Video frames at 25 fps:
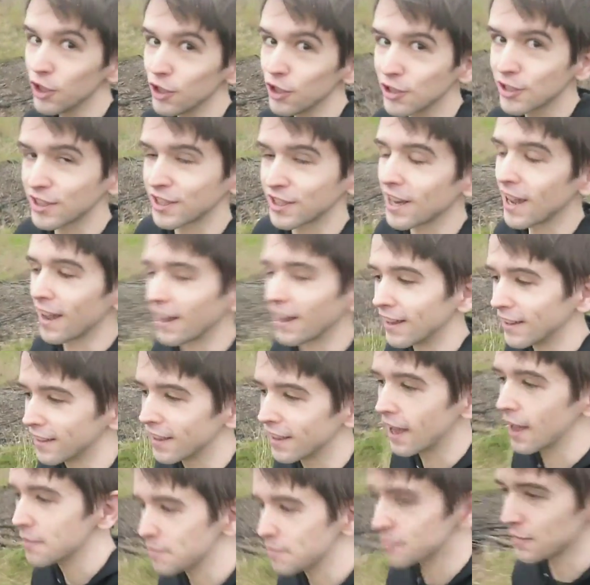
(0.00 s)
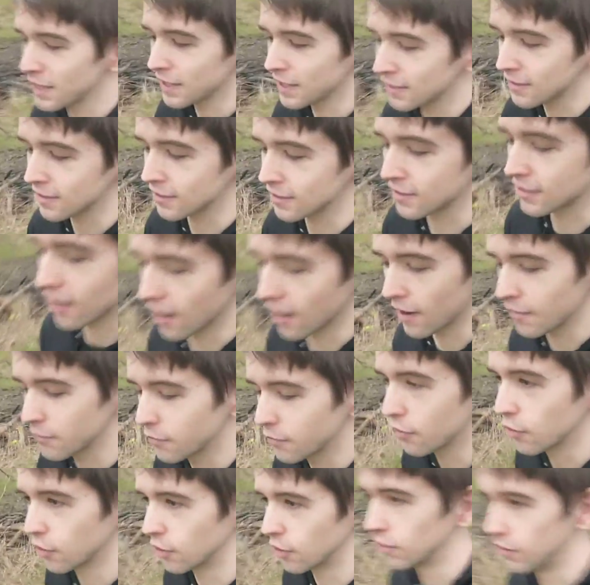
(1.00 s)
New Year's Day. That means it's
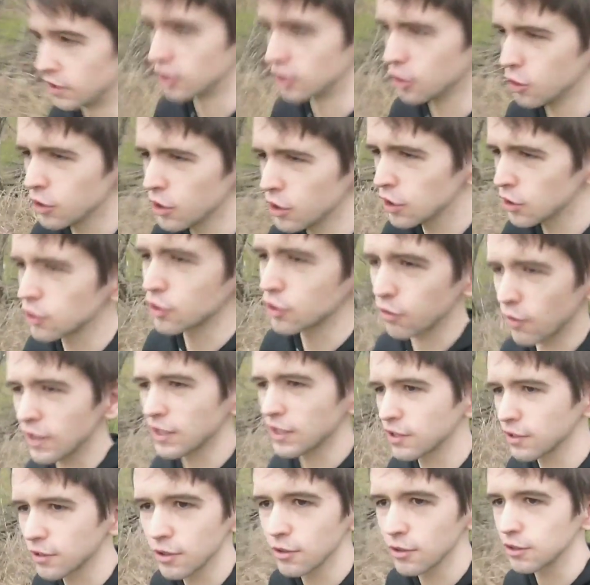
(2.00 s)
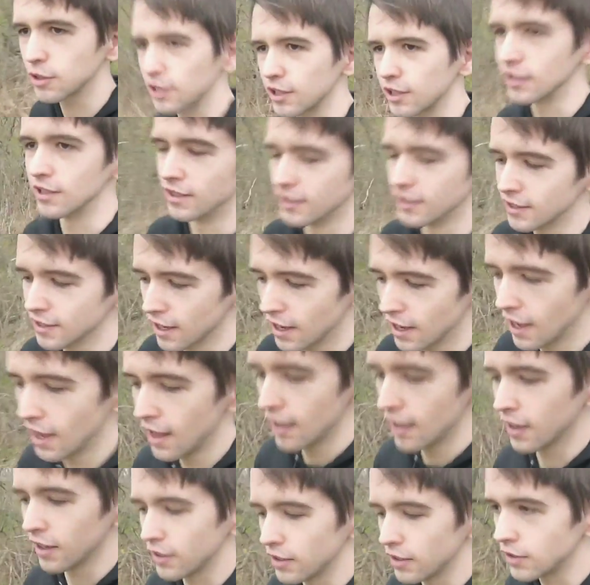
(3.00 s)
time for New Year's resolutions.
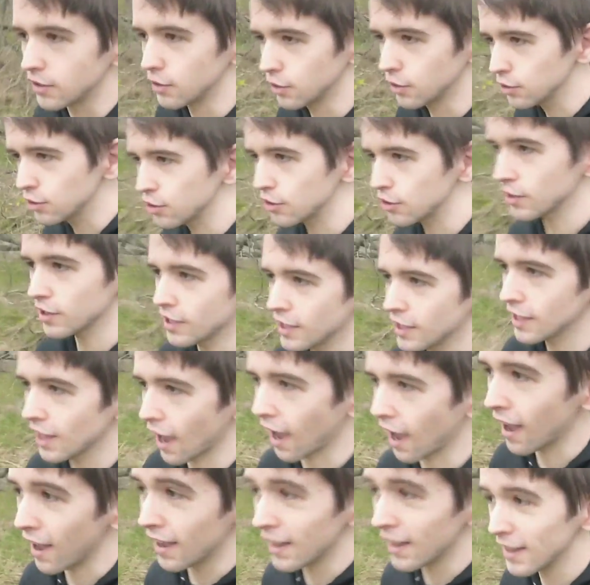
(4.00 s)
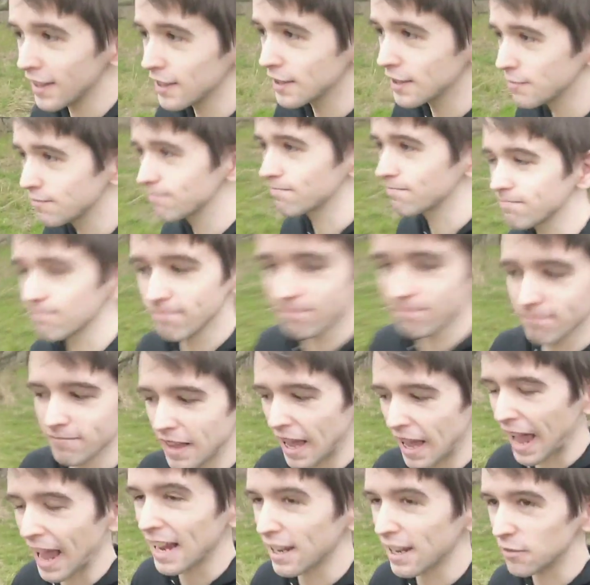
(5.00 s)
Usually, I
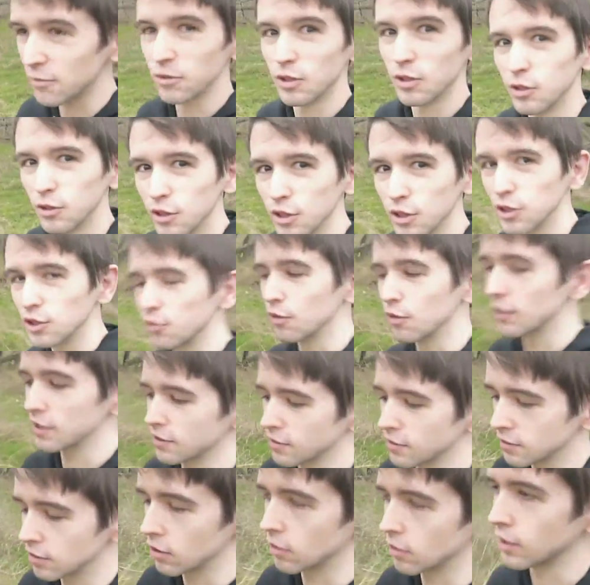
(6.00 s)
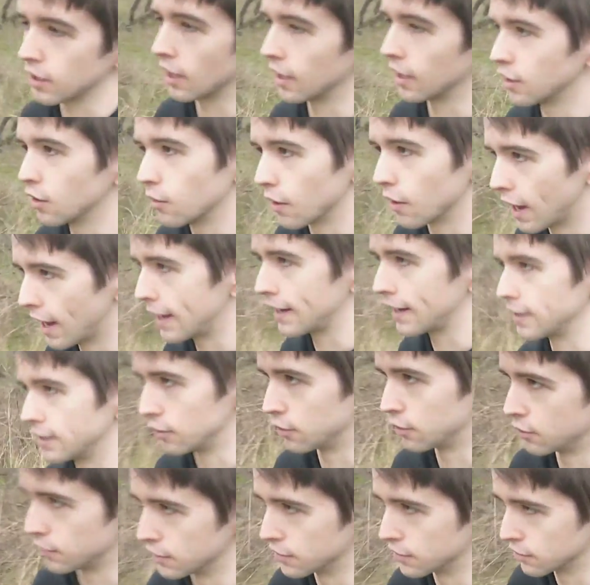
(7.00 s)
hate New Year's resolutions. Okay, I don't hate
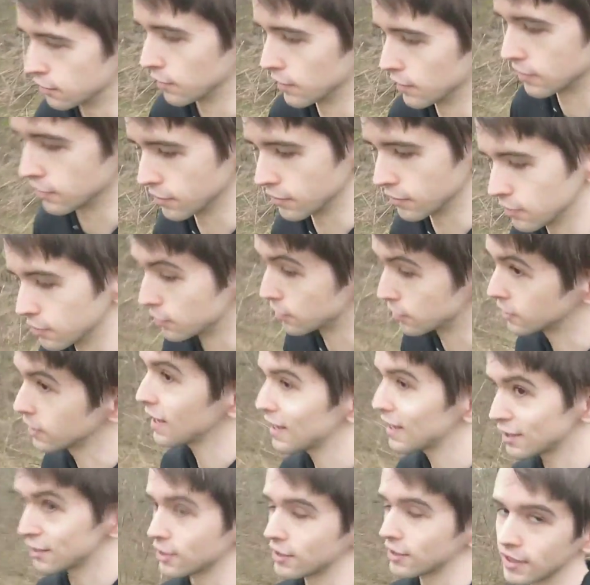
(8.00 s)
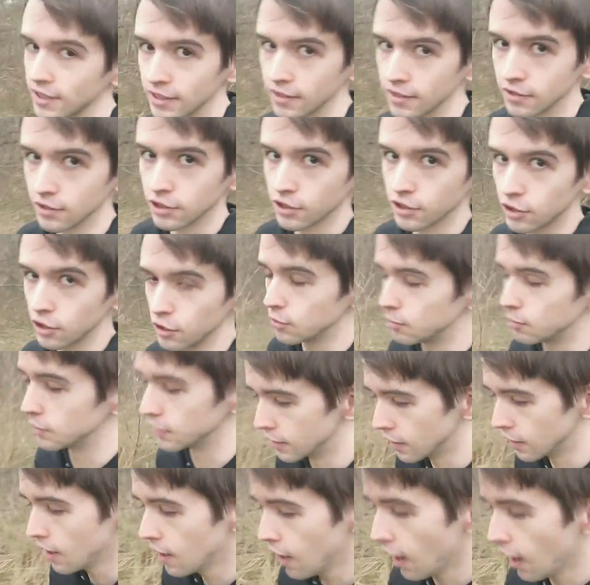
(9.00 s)
New Year's resolutions. I just think they're
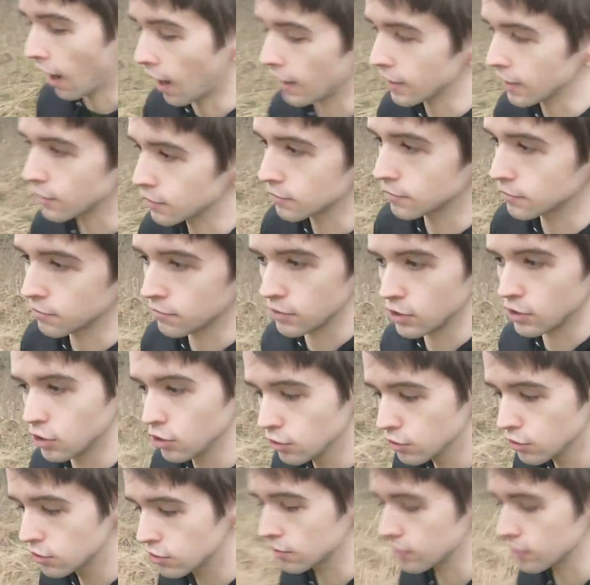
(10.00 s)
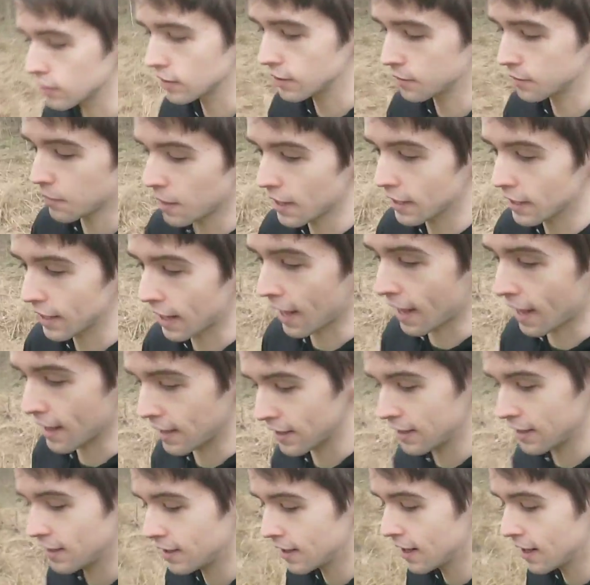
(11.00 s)
stupid. I don't usually make
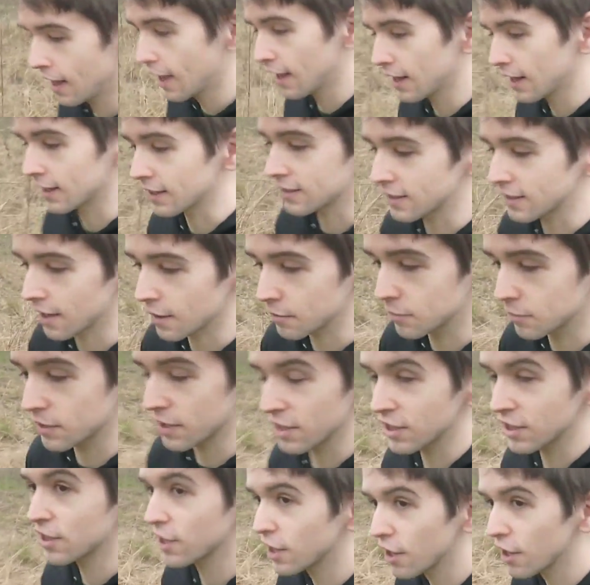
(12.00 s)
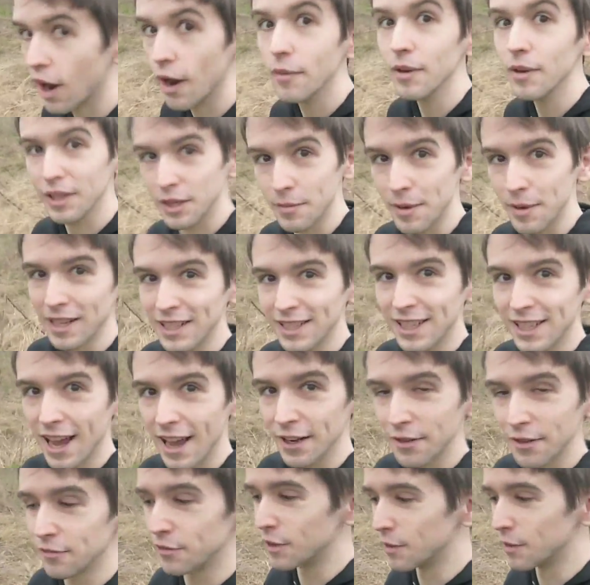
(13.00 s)
any, except this year I'm gonna make
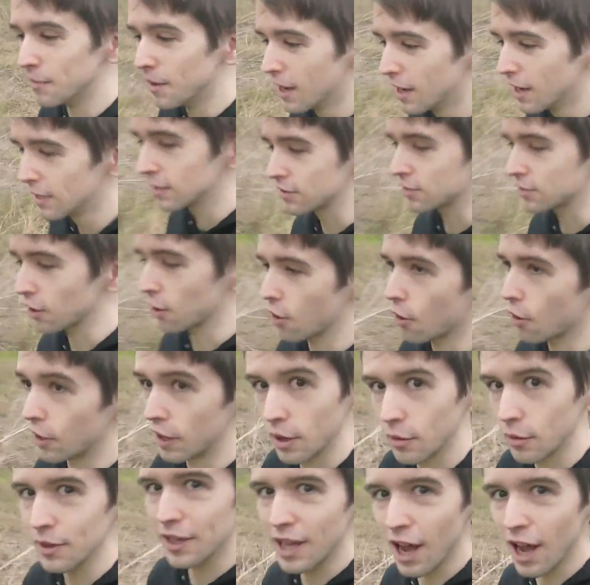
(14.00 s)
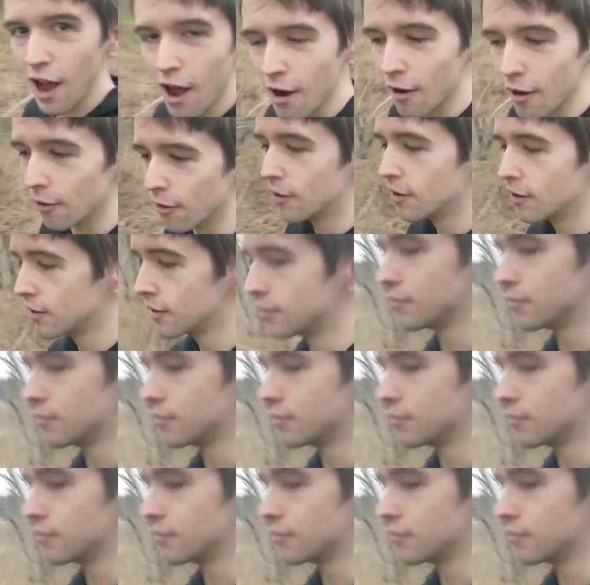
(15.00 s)
10 of them. So here we go!